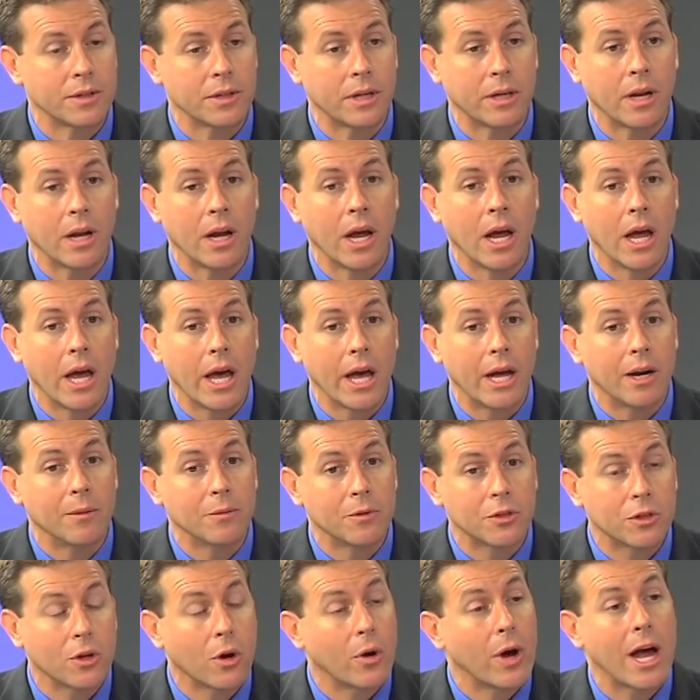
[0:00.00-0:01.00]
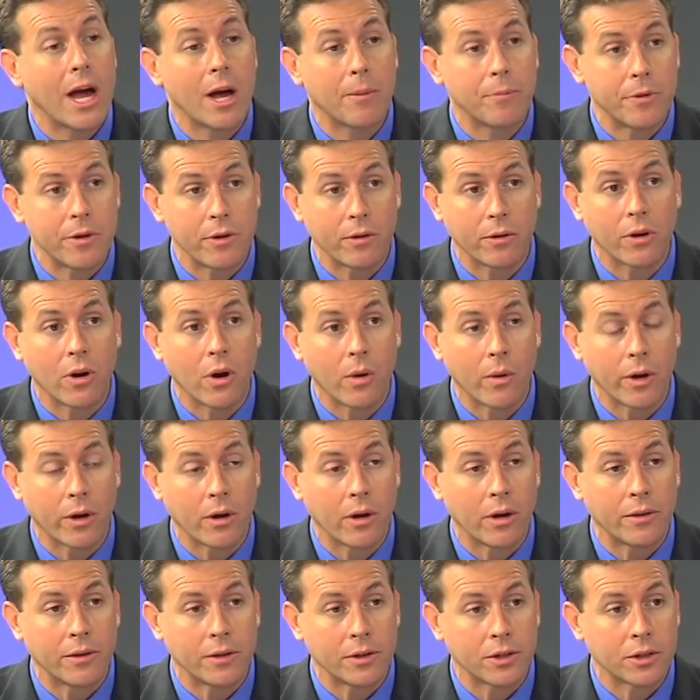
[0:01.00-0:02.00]
And I'm so happy you're going
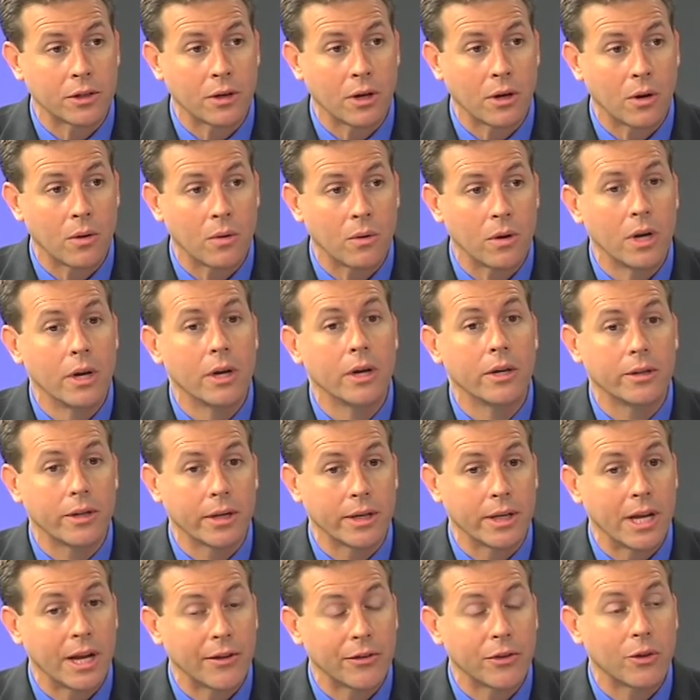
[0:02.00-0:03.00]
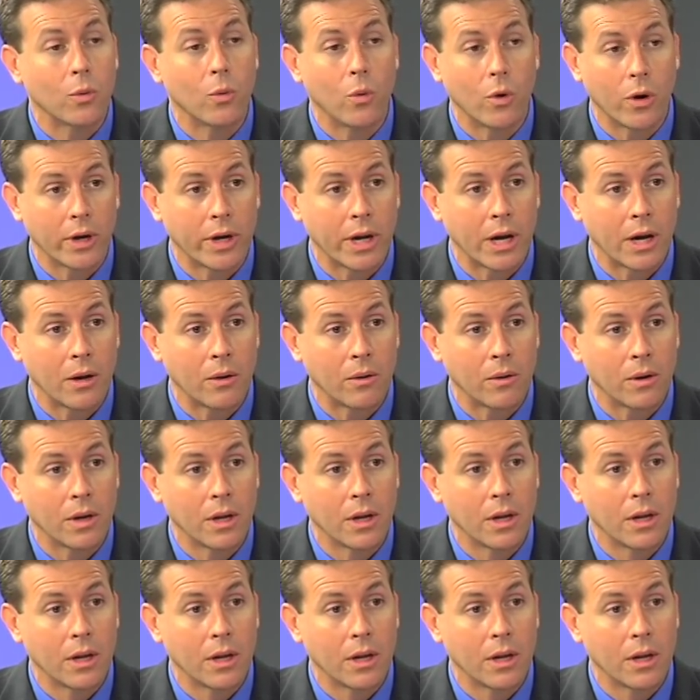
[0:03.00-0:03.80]
on the show to get the word out